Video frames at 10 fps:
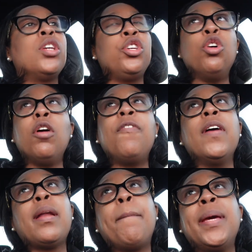you
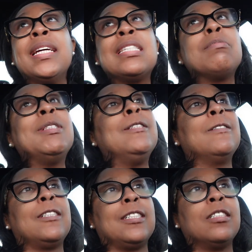finna piss me
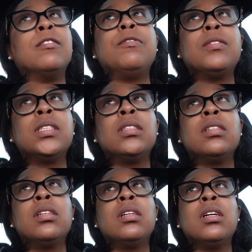off.
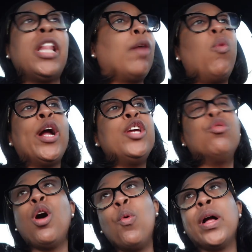Like, where are you
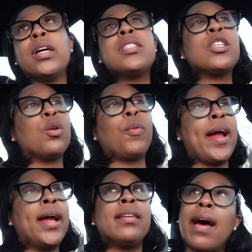going? Cause it's a
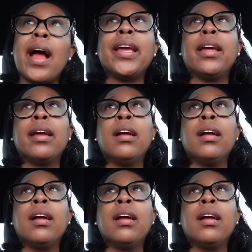red light.